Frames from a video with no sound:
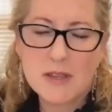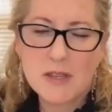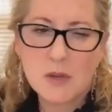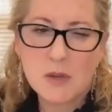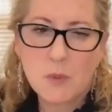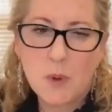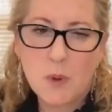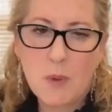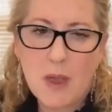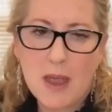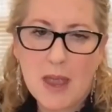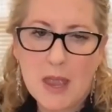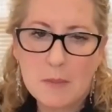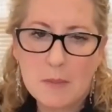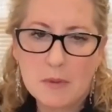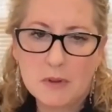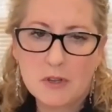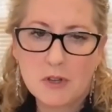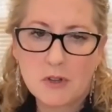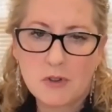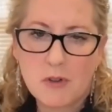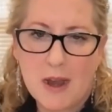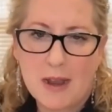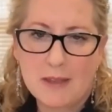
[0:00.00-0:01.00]
So we were able
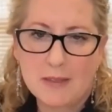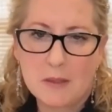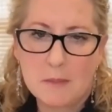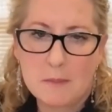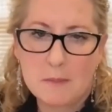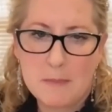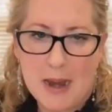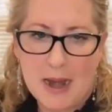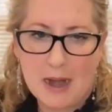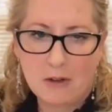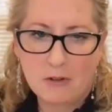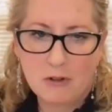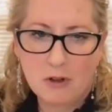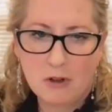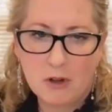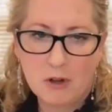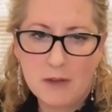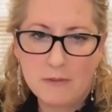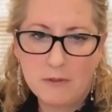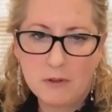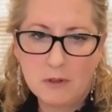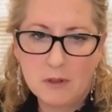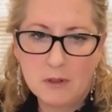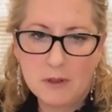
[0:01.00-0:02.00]
to track the macro
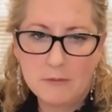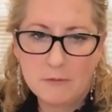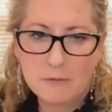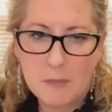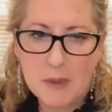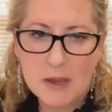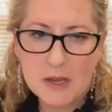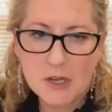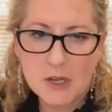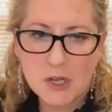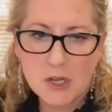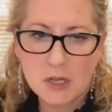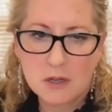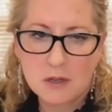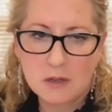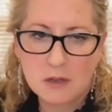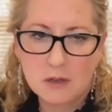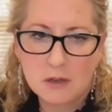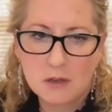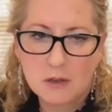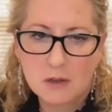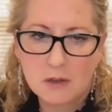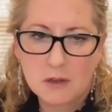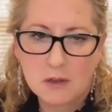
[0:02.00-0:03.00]
level
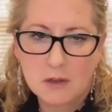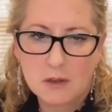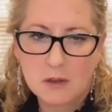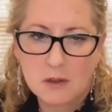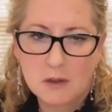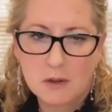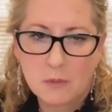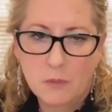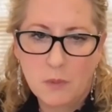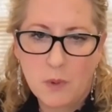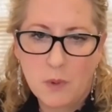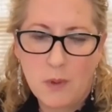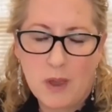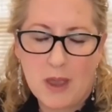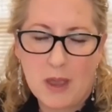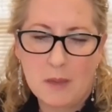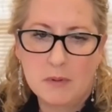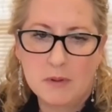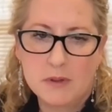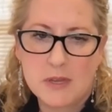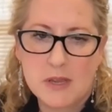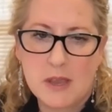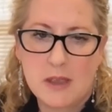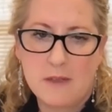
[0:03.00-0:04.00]
information. We were
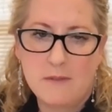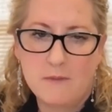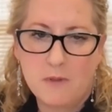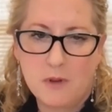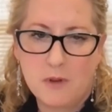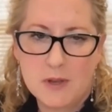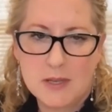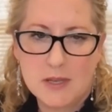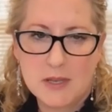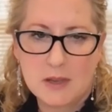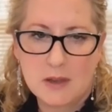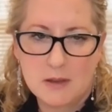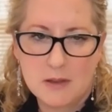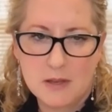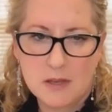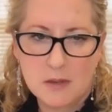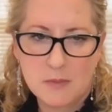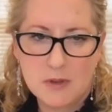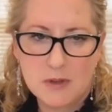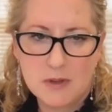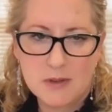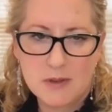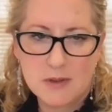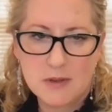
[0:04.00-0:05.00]
able to invoice the
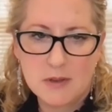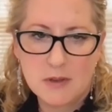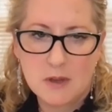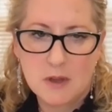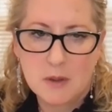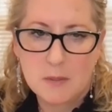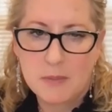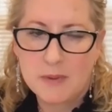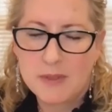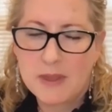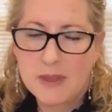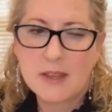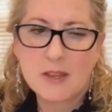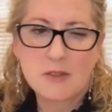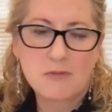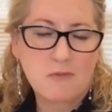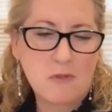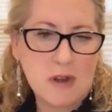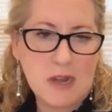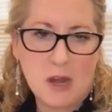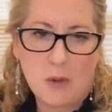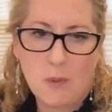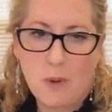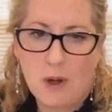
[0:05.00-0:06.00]
customers, but that's
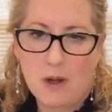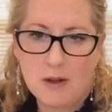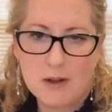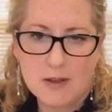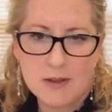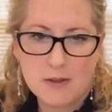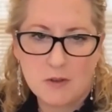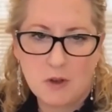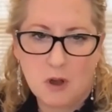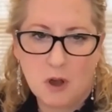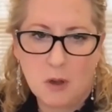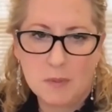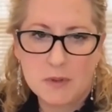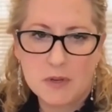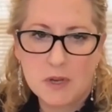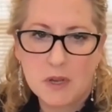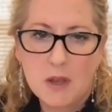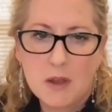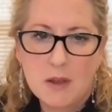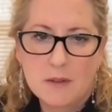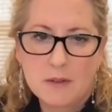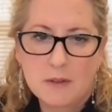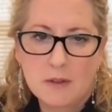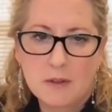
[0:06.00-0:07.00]
really where it stopped.
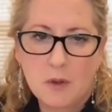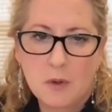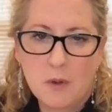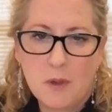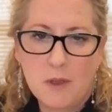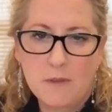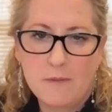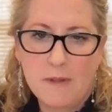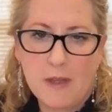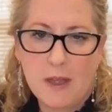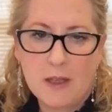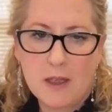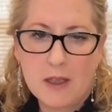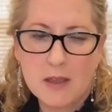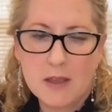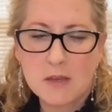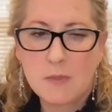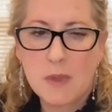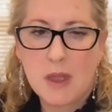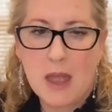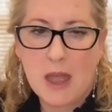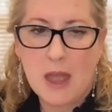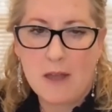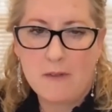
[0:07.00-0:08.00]
So if a
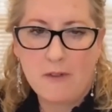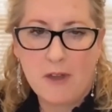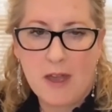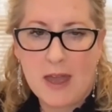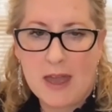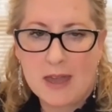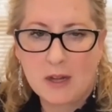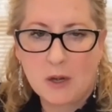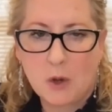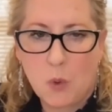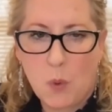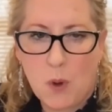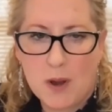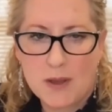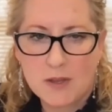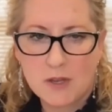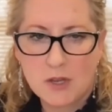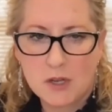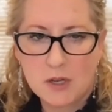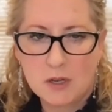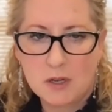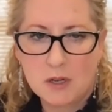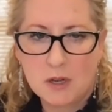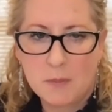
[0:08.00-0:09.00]
customer ever had a
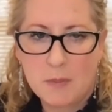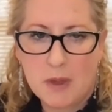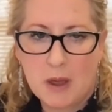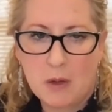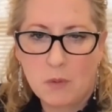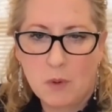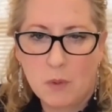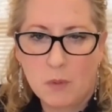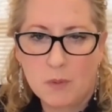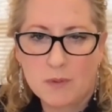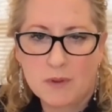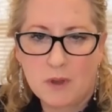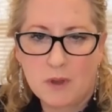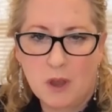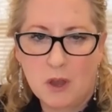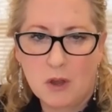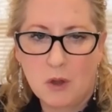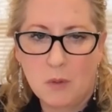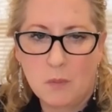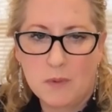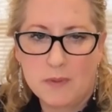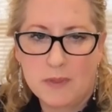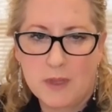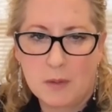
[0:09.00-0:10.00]
question about what was going
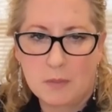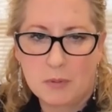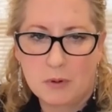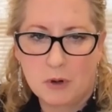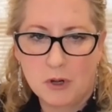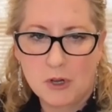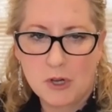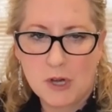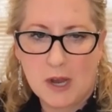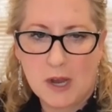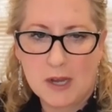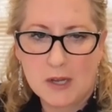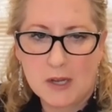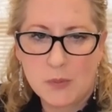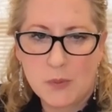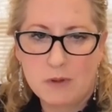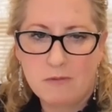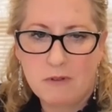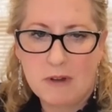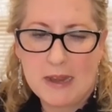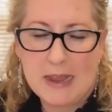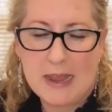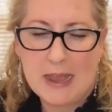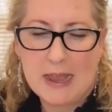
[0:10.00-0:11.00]
on with their project, we
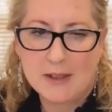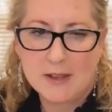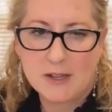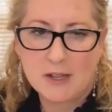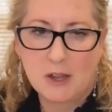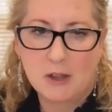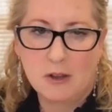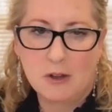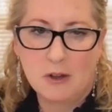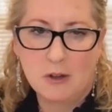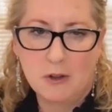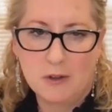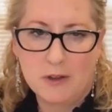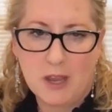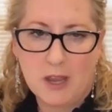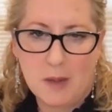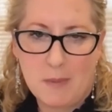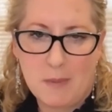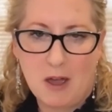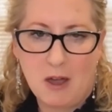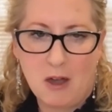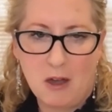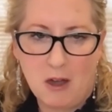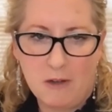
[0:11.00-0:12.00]
really had to go look in
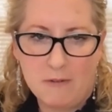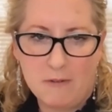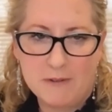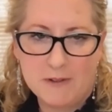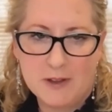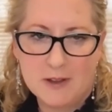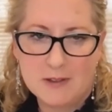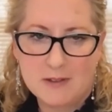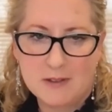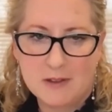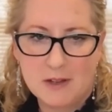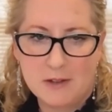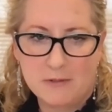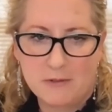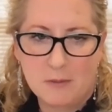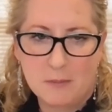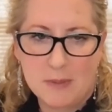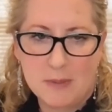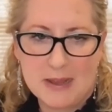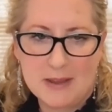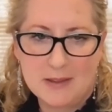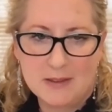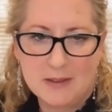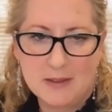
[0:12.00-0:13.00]
about half a dozen different
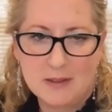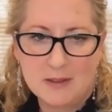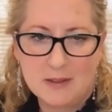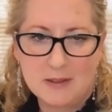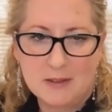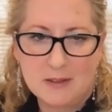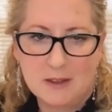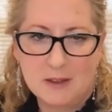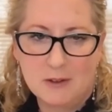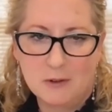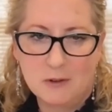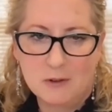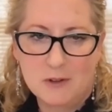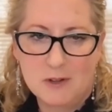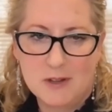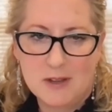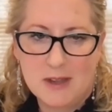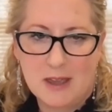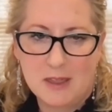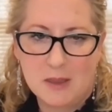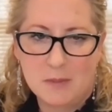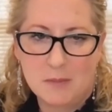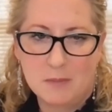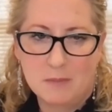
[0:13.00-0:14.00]
places in order to
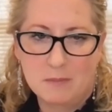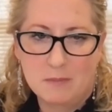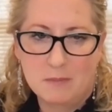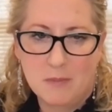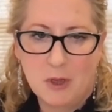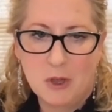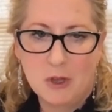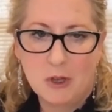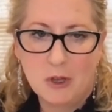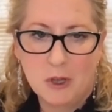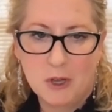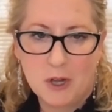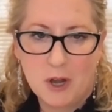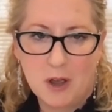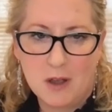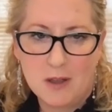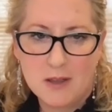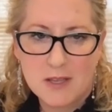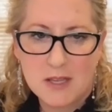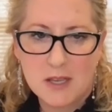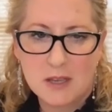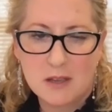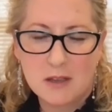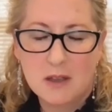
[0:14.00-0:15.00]
get them a good
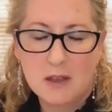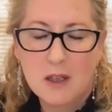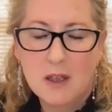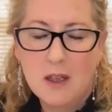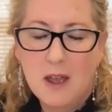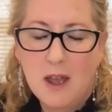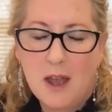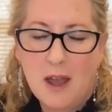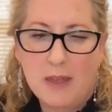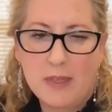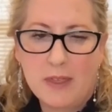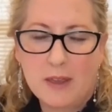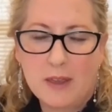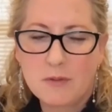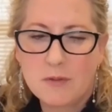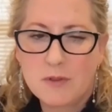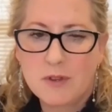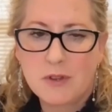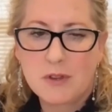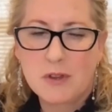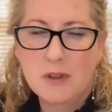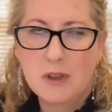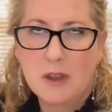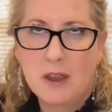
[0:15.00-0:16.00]
answer. And that
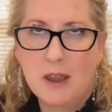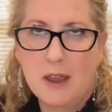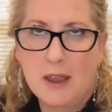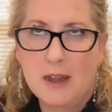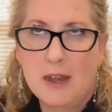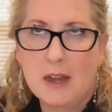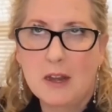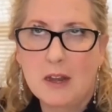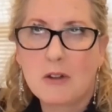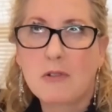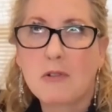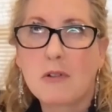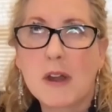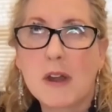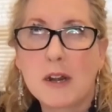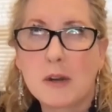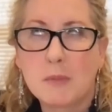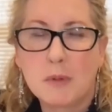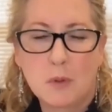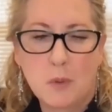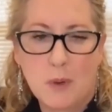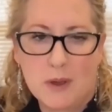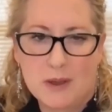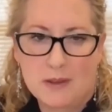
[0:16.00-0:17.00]
was an
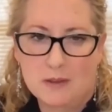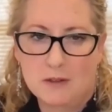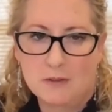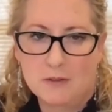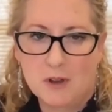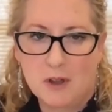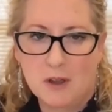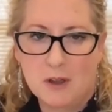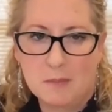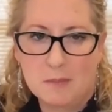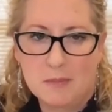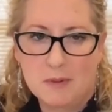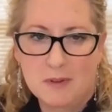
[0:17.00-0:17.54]
incredible waste of time.